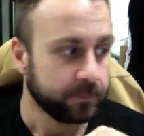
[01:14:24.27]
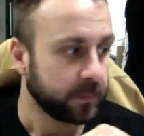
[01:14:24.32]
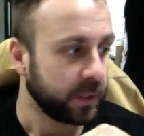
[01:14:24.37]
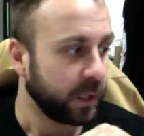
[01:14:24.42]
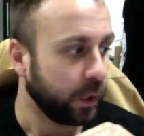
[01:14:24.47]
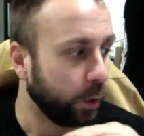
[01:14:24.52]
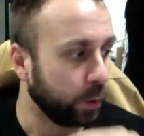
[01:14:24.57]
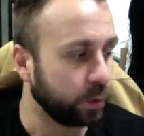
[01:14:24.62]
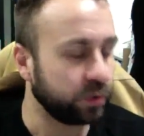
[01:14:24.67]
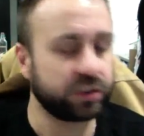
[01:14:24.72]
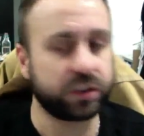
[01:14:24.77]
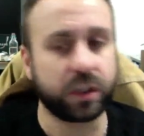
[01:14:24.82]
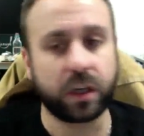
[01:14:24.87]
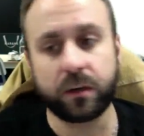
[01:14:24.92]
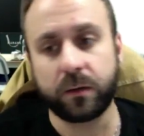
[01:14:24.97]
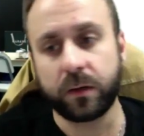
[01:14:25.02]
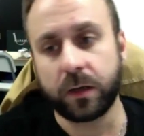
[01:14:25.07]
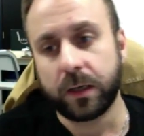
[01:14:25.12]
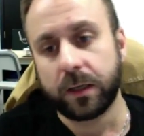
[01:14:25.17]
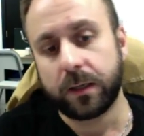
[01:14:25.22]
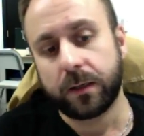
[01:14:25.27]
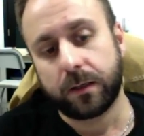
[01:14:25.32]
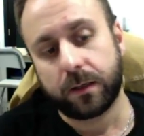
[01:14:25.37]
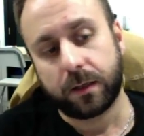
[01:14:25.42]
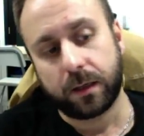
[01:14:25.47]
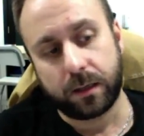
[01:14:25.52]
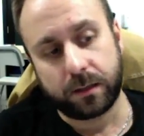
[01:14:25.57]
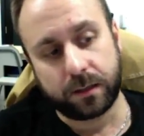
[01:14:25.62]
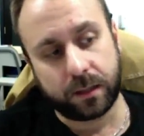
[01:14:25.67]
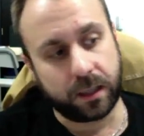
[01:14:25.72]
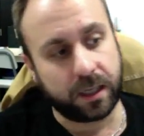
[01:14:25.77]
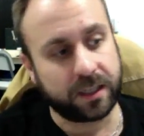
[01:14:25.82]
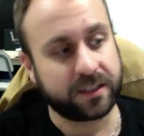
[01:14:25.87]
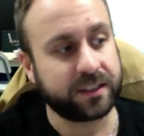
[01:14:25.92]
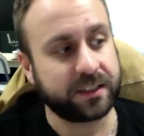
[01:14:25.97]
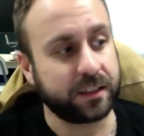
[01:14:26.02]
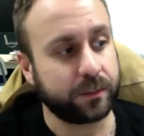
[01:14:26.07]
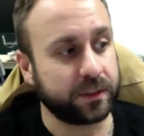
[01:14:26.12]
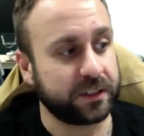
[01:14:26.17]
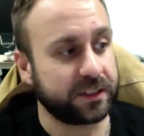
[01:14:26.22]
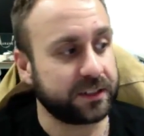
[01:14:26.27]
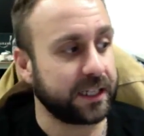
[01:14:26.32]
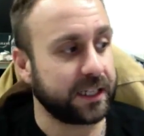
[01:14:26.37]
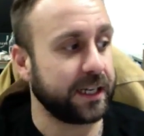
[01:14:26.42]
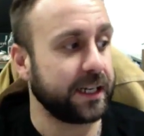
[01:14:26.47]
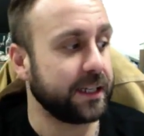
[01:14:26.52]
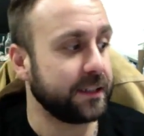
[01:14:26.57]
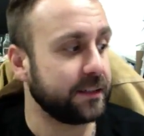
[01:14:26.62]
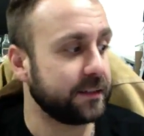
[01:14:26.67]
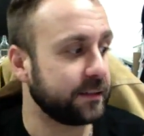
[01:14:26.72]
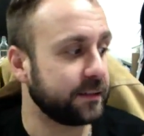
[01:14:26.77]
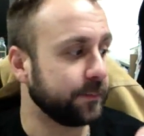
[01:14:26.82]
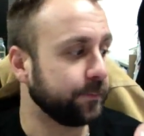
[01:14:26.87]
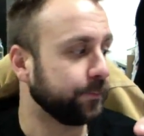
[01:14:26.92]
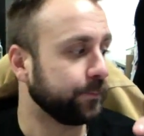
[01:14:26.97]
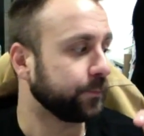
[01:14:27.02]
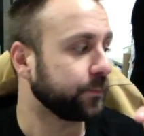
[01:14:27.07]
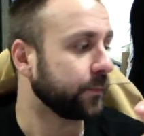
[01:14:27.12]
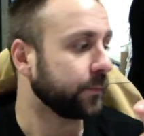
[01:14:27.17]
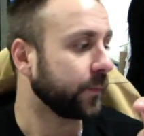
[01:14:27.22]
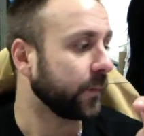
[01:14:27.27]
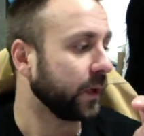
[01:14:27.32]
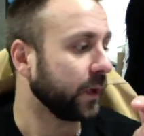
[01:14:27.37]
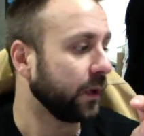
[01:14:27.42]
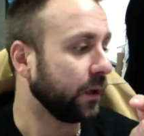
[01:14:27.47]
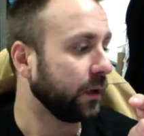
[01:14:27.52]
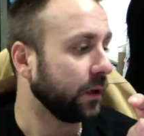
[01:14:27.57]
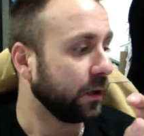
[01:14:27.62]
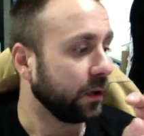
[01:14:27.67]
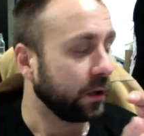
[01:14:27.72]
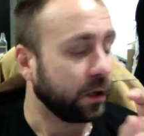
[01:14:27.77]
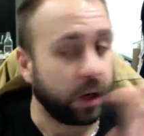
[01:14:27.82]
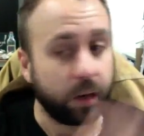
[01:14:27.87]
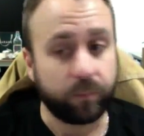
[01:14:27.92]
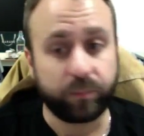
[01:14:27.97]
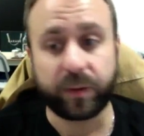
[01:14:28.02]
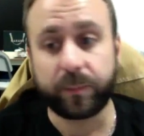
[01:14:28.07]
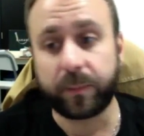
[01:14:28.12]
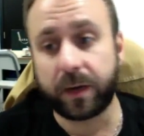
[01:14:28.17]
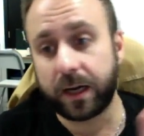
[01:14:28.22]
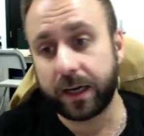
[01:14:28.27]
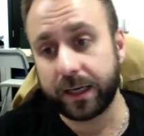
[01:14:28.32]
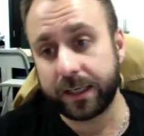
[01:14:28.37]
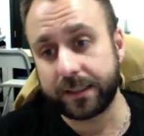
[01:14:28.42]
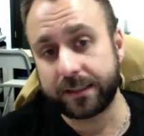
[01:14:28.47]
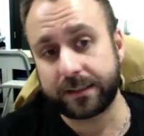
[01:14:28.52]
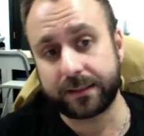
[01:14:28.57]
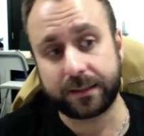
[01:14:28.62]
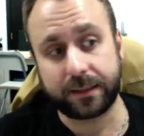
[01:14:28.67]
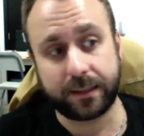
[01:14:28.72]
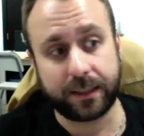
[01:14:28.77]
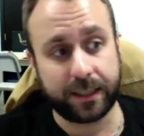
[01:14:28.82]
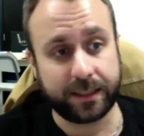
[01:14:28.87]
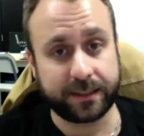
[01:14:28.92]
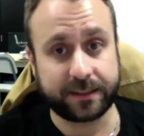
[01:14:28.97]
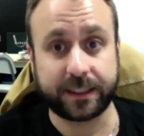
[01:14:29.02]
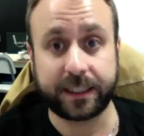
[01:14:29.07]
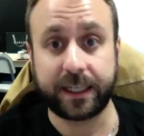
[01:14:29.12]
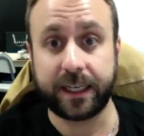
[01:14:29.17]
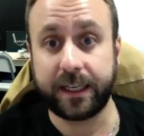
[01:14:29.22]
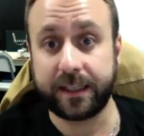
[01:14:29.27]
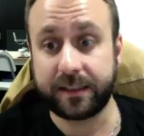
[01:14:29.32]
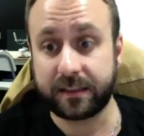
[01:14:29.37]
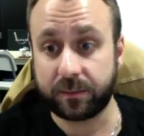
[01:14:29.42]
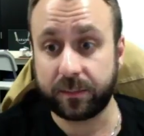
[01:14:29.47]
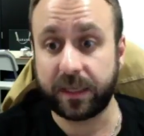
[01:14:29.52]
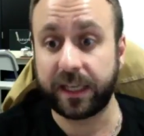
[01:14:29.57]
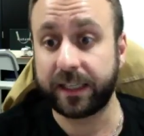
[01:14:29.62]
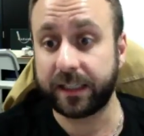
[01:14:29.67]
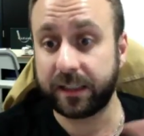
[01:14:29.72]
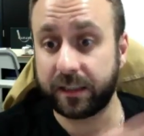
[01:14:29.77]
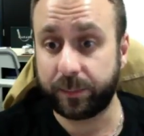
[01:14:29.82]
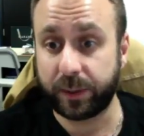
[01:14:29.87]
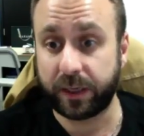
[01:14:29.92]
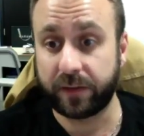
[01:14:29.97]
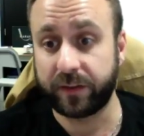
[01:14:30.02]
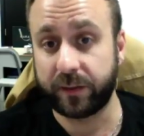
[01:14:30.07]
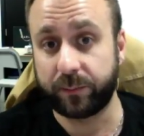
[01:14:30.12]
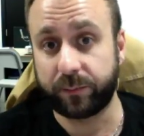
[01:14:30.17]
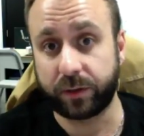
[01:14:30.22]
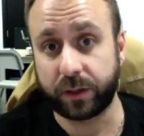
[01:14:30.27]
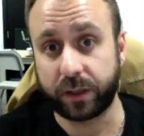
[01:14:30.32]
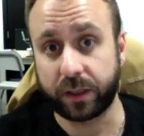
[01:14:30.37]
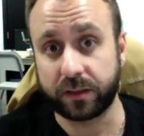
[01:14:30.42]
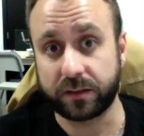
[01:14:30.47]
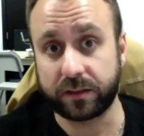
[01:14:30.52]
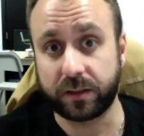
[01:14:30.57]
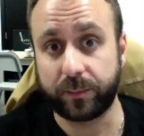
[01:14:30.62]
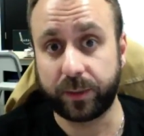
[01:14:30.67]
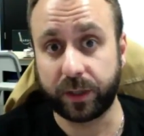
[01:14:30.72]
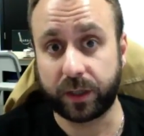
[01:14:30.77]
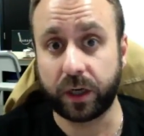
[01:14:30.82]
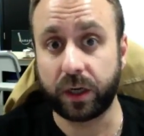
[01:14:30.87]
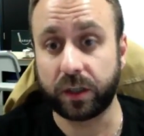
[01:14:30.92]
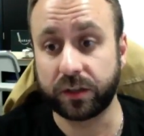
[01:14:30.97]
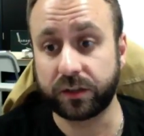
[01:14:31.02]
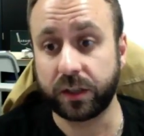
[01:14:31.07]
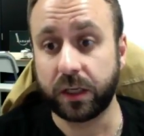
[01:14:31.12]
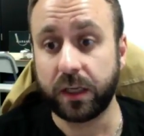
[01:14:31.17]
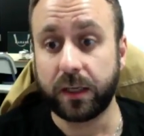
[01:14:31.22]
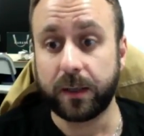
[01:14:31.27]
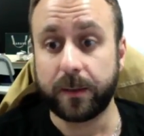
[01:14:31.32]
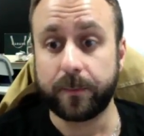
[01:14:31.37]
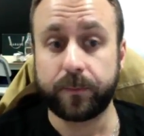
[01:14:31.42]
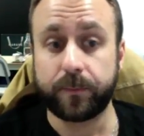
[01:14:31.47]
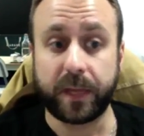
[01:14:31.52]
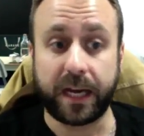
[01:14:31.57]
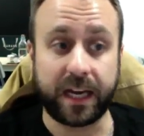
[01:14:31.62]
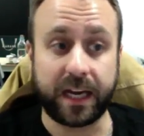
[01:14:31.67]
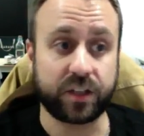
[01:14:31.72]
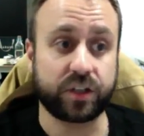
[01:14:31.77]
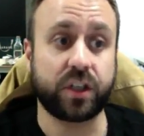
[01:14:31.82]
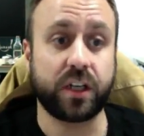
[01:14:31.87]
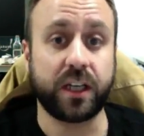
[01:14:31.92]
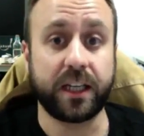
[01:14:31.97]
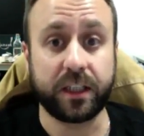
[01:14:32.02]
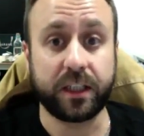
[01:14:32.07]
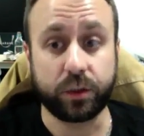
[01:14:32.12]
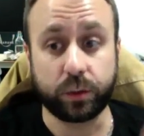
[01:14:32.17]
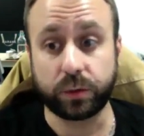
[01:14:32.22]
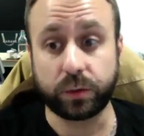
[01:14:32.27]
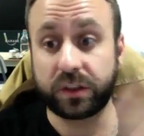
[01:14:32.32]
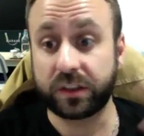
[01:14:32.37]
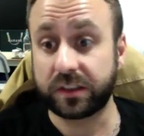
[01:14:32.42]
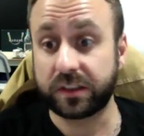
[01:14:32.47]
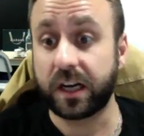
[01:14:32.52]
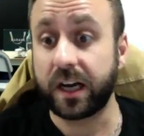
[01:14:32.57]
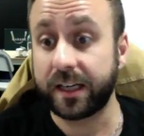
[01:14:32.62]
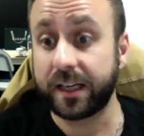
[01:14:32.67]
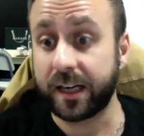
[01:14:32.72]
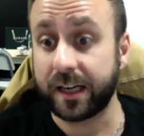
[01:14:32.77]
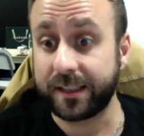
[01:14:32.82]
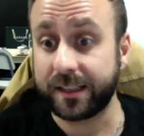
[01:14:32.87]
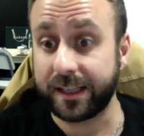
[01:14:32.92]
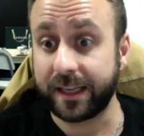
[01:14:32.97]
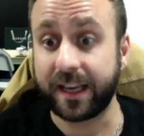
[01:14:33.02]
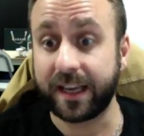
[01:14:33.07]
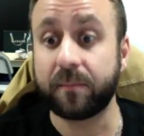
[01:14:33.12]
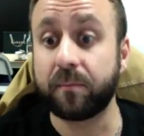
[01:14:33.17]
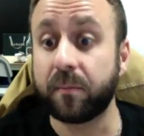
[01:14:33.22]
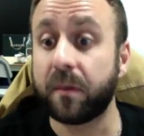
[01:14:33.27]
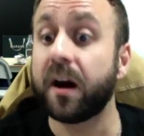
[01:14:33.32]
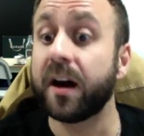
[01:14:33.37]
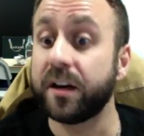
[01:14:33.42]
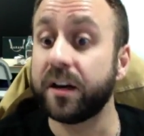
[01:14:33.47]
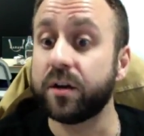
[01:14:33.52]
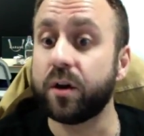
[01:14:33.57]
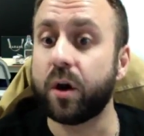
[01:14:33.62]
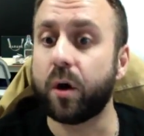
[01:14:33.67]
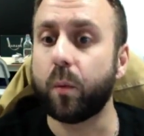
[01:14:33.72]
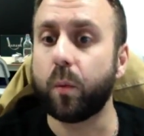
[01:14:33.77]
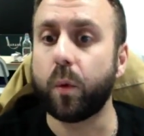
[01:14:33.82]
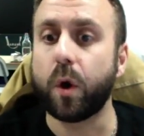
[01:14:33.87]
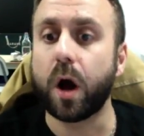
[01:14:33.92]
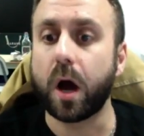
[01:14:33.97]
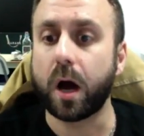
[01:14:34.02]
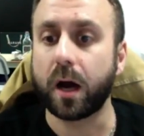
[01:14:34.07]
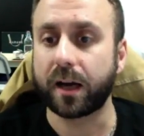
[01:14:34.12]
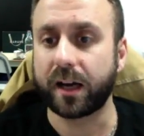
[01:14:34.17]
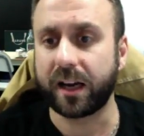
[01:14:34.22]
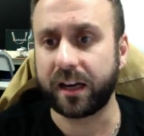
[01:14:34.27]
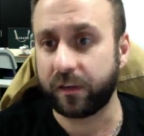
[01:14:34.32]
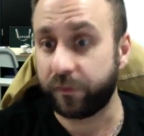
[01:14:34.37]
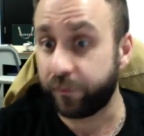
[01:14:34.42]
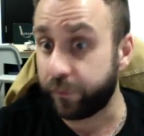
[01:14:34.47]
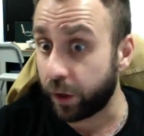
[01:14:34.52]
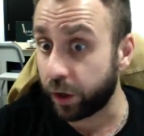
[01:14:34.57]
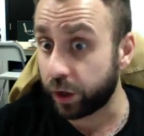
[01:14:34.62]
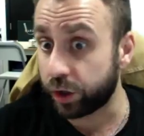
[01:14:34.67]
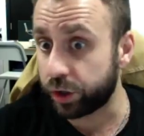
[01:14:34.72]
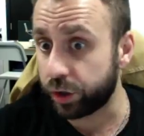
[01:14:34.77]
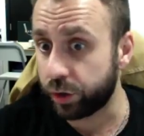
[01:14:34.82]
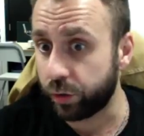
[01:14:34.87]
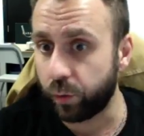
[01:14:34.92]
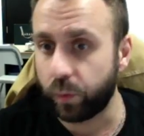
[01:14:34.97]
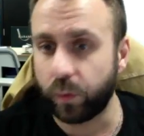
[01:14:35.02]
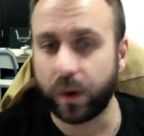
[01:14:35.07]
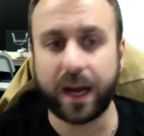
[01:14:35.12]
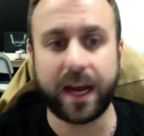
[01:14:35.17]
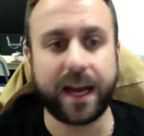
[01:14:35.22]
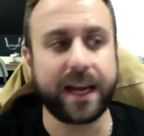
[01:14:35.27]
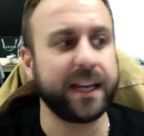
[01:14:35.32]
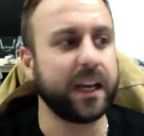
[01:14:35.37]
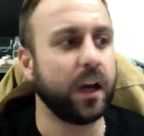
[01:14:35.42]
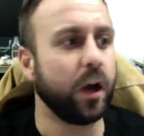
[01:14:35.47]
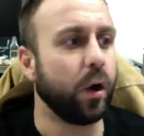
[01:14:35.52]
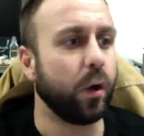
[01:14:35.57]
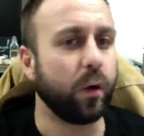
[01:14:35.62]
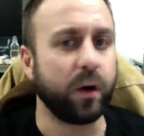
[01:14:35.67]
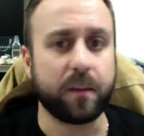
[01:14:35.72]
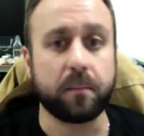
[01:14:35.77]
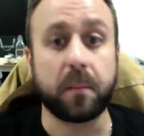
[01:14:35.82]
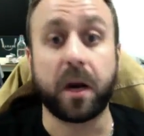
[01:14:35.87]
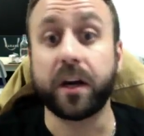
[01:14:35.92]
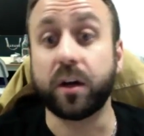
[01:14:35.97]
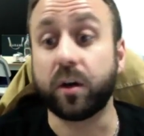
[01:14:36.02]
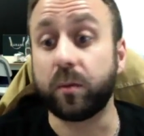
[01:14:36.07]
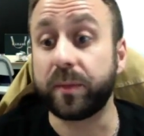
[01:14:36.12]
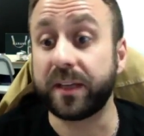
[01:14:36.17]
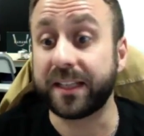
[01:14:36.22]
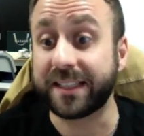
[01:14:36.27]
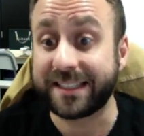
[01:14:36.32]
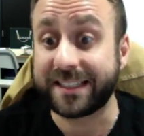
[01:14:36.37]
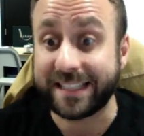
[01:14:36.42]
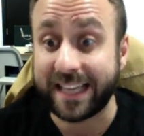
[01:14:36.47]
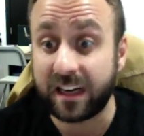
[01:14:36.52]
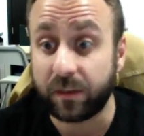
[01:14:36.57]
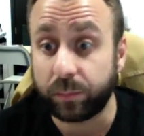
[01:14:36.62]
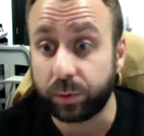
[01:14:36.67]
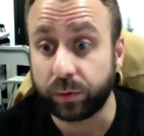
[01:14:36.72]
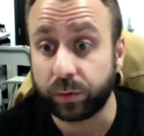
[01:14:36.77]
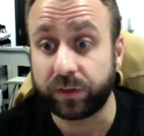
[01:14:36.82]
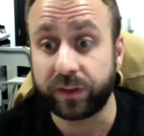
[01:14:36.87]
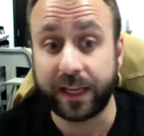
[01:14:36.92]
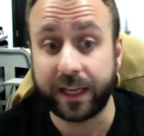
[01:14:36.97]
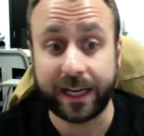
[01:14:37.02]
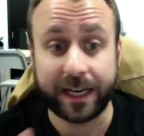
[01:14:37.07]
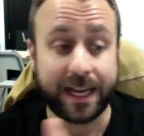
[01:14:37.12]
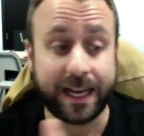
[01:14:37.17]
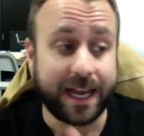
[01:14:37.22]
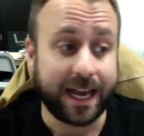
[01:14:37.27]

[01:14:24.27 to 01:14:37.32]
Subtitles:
Also, the last thing I would say is compromise is key to making the perfect product, because actually your design idea might not work in a functional way, or it might not be a sellable thing.